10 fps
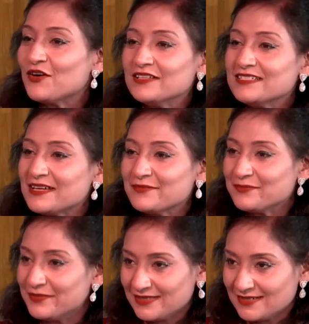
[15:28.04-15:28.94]
the time in
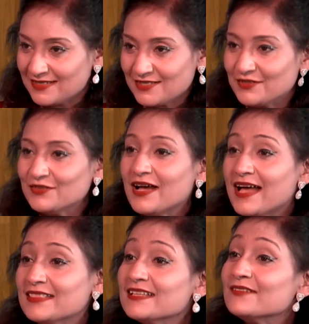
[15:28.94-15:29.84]
business, you know, and
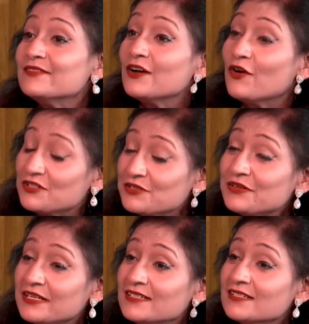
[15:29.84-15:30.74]
right. then we also
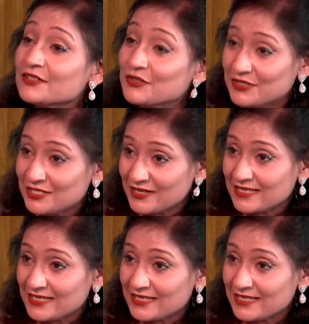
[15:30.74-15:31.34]
need the good stress